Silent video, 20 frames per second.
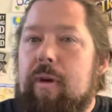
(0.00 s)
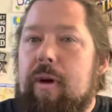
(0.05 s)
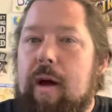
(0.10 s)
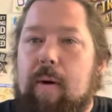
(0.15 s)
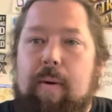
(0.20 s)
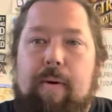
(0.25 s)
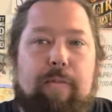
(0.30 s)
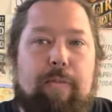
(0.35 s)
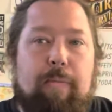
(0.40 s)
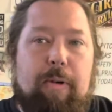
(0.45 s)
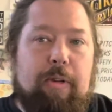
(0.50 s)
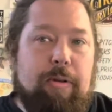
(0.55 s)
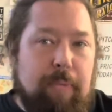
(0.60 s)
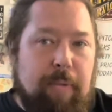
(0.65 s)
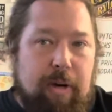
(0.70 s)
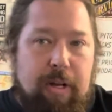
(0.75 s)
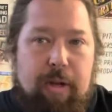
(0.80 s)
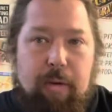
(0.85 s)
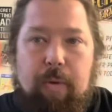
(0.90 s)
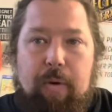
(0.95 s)
However much
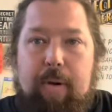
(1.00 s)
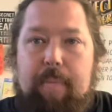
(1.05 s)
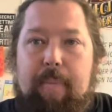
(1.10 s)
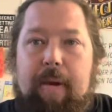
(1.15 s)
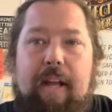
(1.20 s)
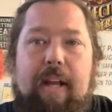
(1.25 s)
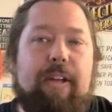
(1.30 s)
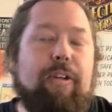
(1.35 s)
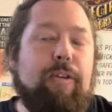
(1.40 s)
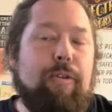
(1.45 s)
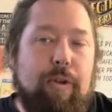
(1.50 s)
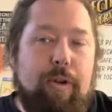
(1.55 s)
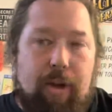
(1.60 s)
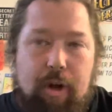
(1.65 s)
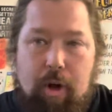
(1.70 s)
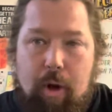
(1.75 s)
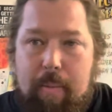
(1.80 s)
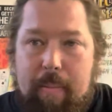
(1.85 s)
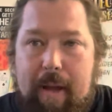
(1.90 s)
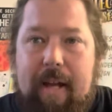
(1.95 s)
money you want to make, you can
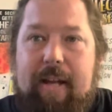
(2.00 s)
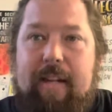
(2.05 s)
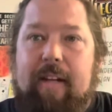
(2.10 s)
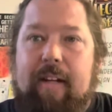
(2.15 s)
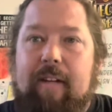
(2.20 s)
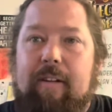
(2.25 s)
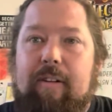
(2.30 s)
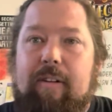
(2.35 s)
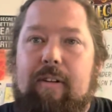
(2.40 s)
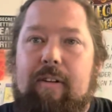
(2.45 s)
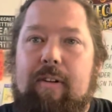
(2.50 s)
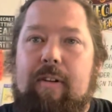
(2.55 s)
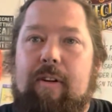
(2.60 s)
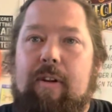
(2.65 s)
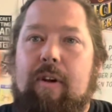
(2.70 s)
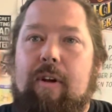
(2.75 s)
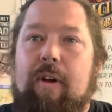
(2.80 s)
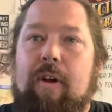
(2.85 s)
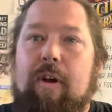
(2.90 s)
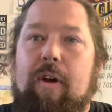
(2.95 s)
go make it.
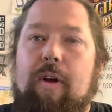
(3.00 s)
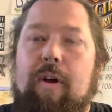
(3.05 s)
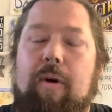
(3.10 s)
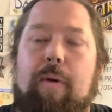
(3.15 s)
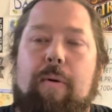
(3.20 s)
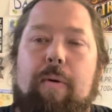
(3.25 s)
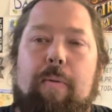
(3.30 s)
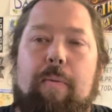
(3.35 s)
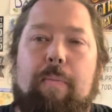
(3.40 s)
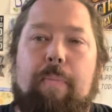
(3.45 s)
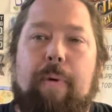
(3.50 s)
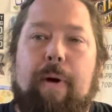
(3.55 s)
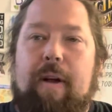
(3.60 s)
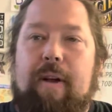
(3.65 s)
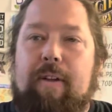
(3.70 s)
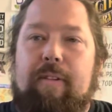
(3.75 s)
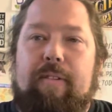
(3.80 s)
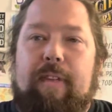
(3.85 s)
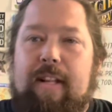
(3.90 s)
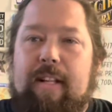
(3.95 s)

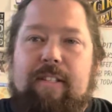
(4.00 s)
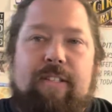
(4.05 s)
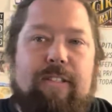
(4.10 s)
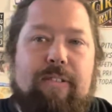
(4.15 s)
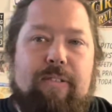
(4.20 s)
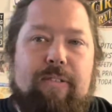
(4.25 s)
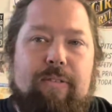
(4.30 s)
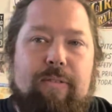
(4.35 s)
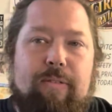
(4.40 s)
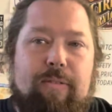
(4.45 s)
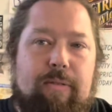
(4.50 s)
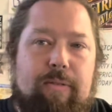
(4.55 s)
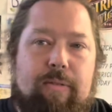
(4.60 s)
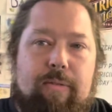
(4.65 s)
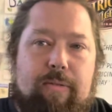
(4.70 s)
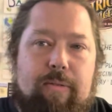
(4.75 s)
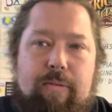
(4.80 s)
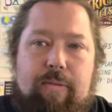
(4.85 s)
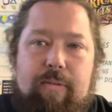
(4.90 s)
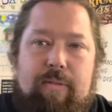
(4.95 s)
But that's
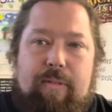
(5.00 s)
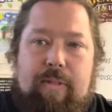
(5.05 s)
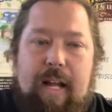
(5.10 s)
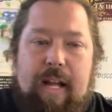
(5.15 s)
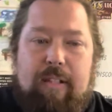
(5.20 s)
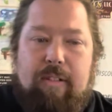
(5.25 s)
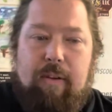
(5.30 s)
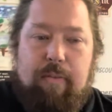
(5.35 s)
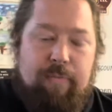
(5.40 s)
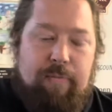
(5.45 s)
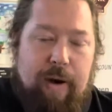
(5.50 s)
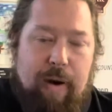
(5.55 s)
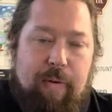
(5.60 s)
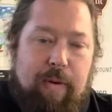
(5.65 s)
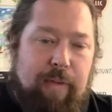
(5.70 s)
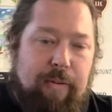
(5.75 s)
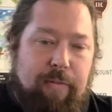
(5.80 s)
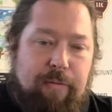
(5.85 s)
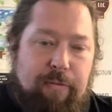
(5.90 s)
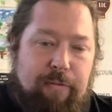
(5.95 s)
that's a
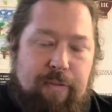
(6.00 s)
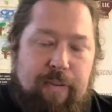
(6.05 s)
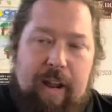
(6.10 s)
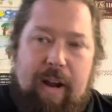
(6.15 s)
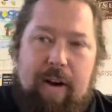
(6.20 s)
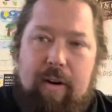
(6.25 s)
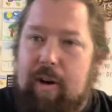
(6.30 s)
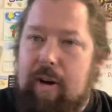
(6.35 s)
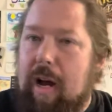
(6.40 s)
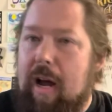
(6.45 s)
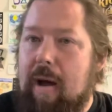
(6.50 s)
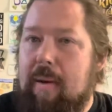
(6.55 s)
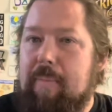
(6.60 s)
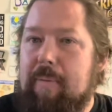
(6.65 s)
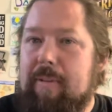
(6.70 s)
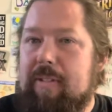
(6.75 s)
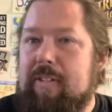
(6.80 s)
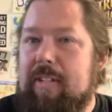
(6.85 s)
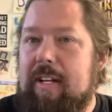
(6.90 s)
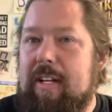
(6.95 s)
very fair
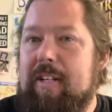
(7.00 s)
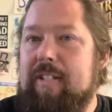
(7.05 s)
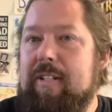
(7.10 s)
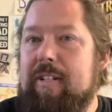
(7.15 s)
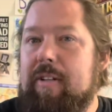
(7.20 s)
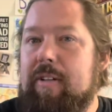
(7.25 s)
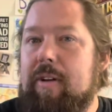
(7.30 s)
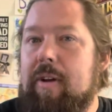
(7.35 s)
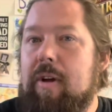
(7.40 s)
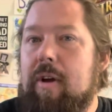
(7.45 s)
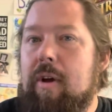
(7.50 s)
compensation.